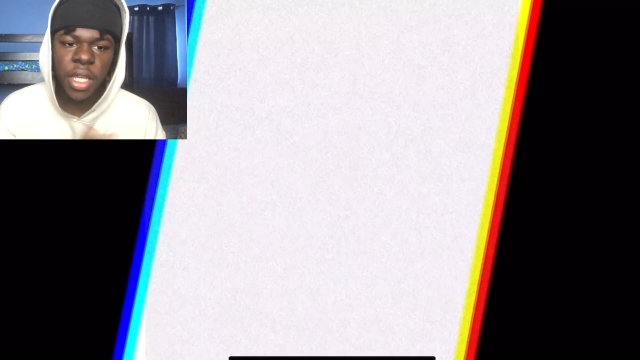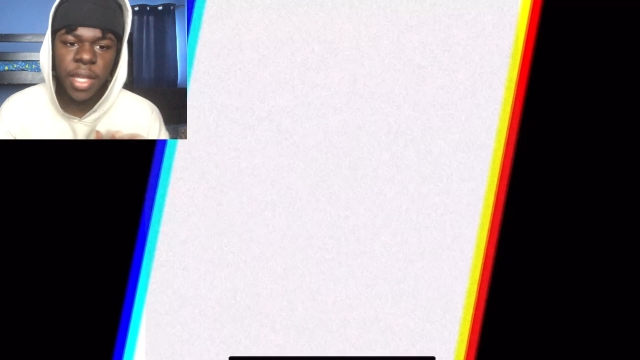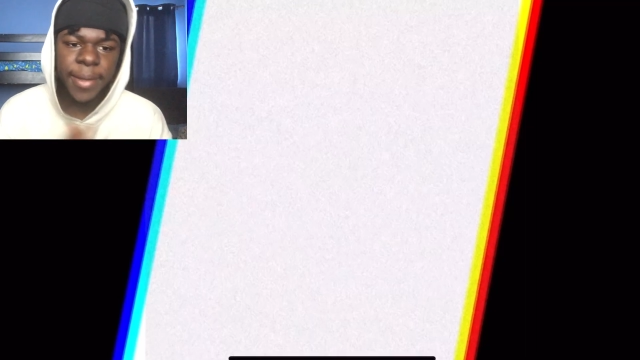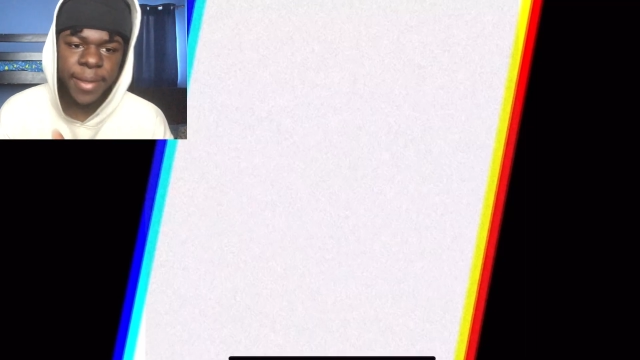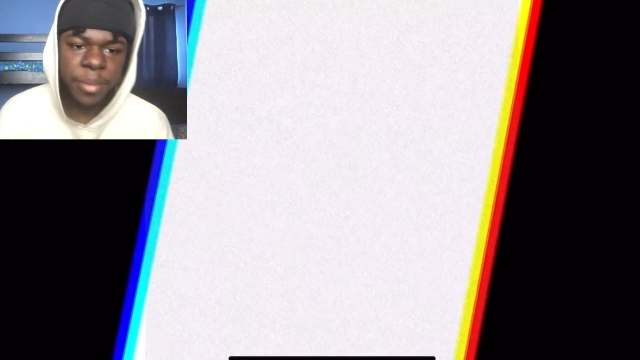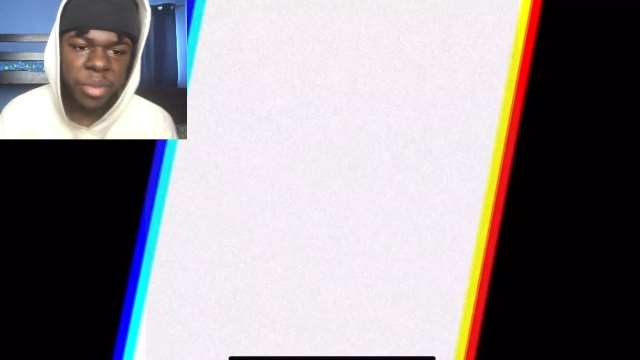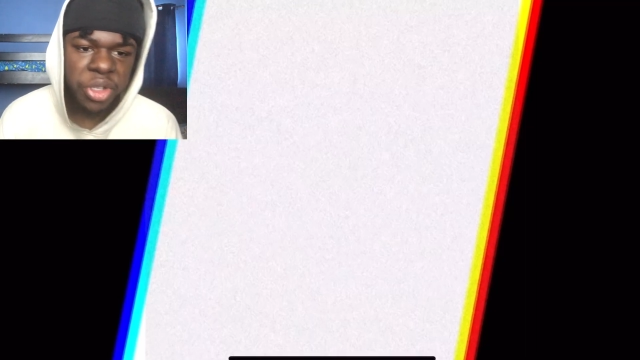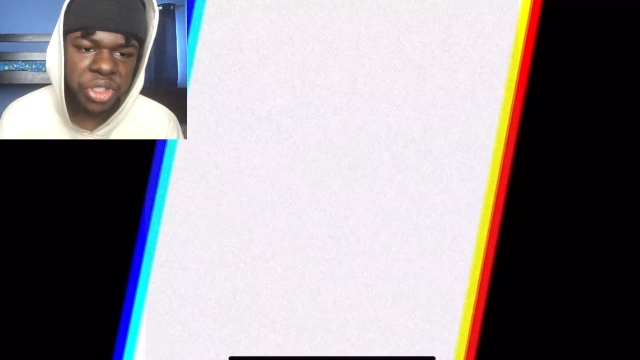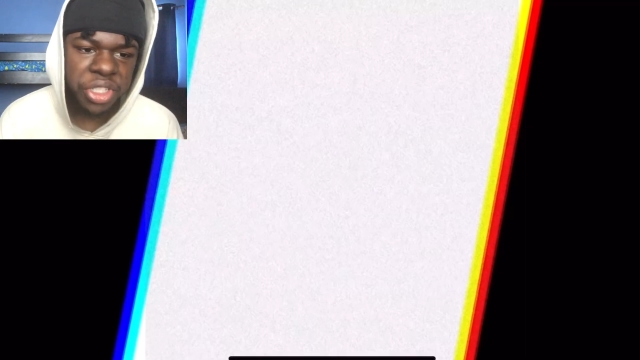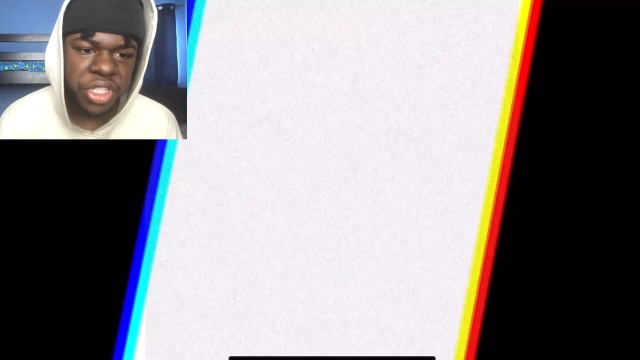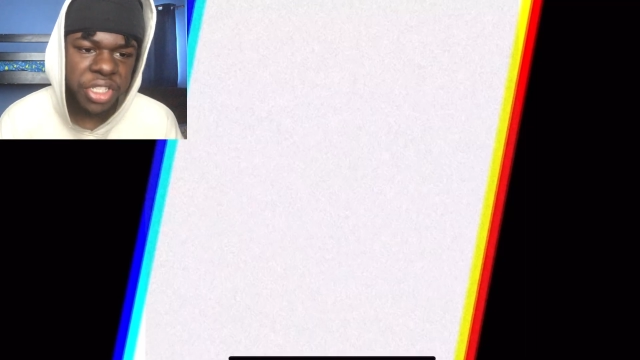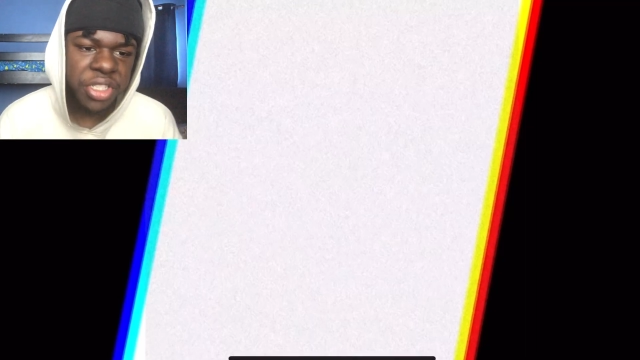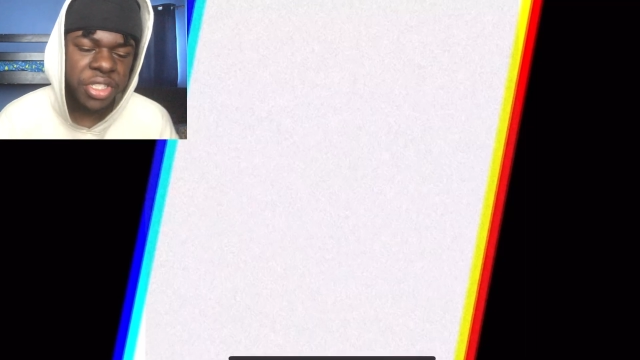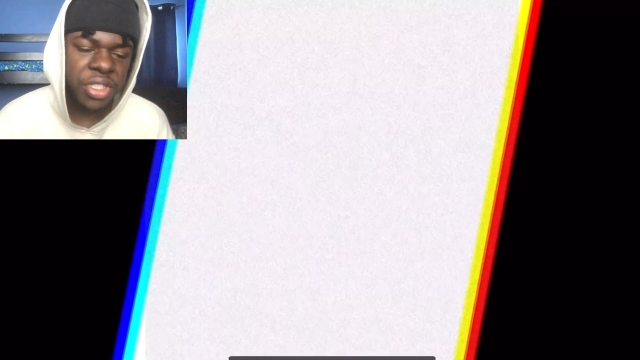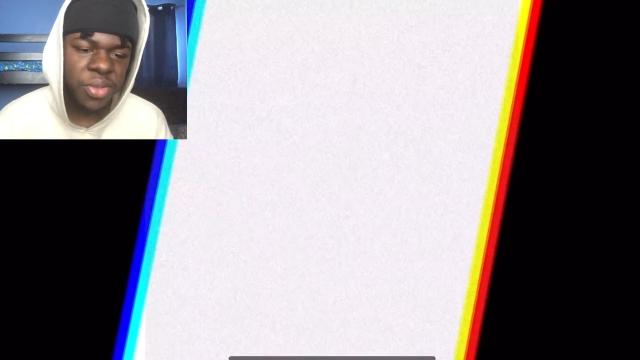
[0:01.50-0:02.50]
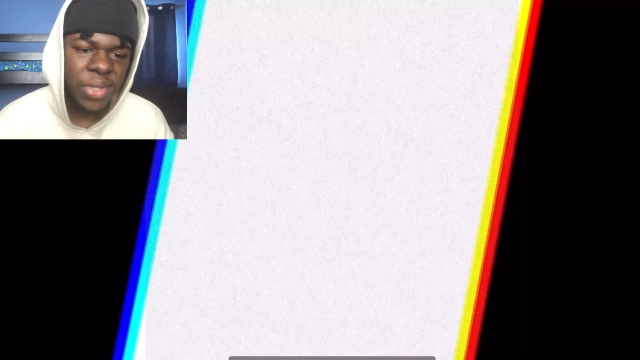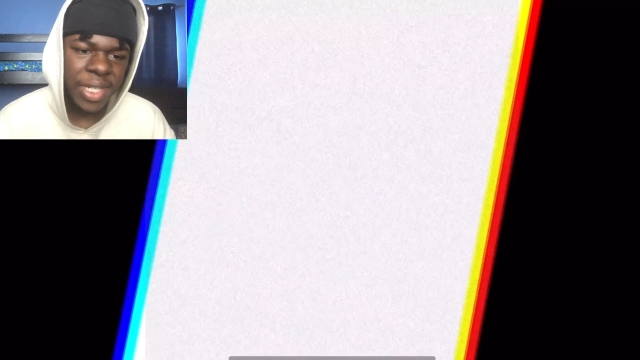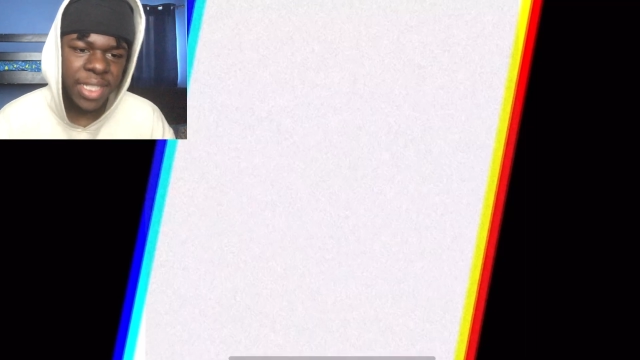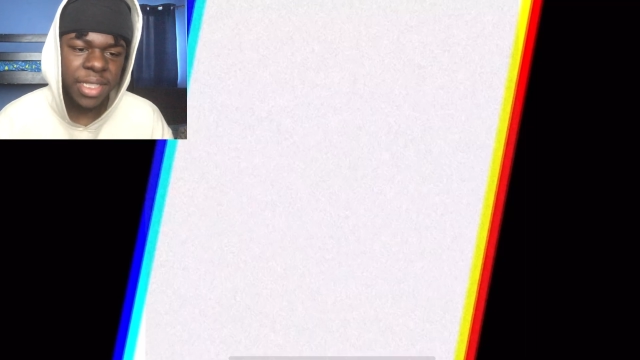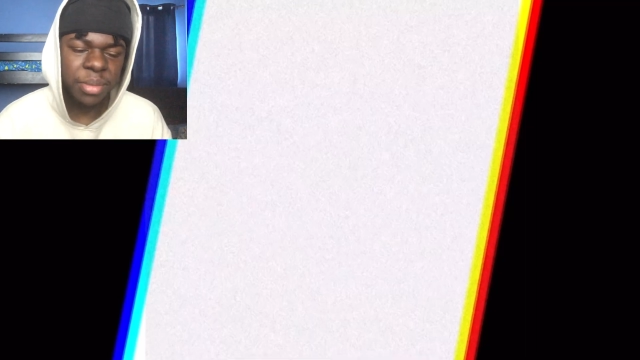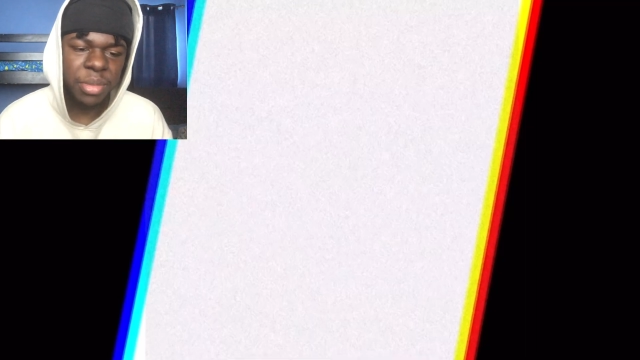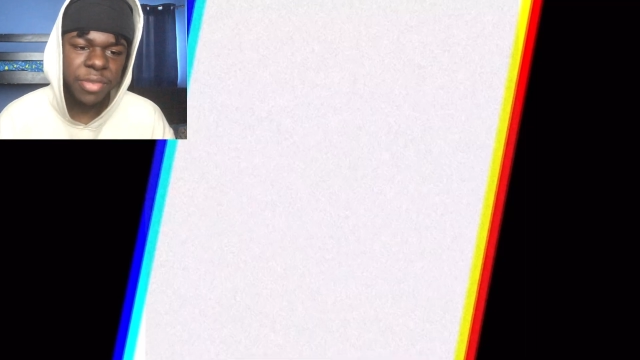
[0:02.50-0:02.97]
All right, man, what's good, YouTube? We
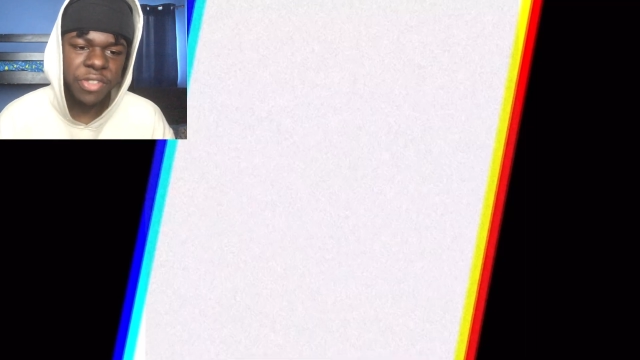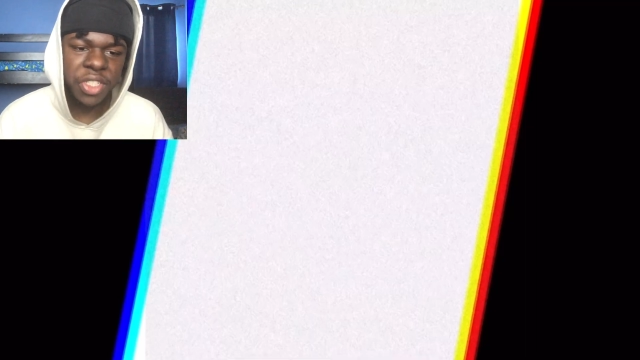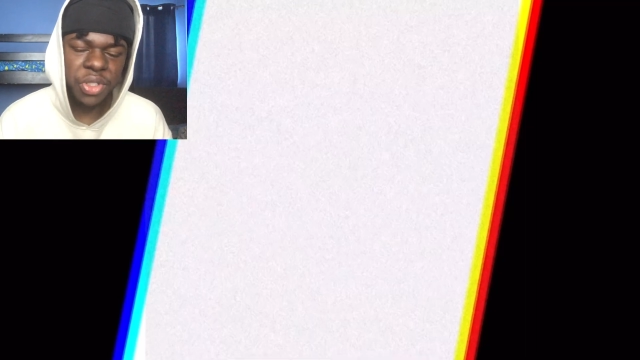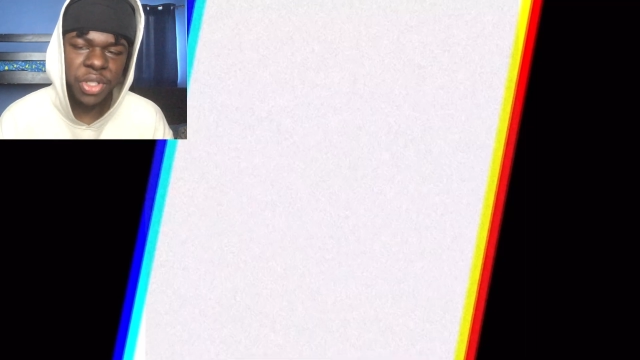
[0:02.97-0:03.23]
got the Memphis